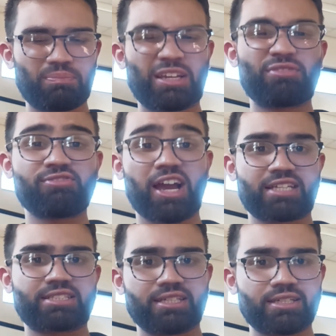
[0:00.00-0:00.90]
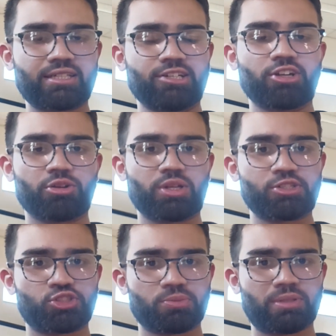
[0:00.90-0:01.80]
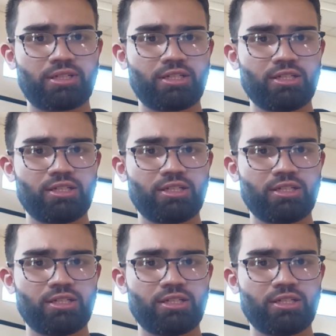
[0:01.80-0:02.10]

big factor in our relationship,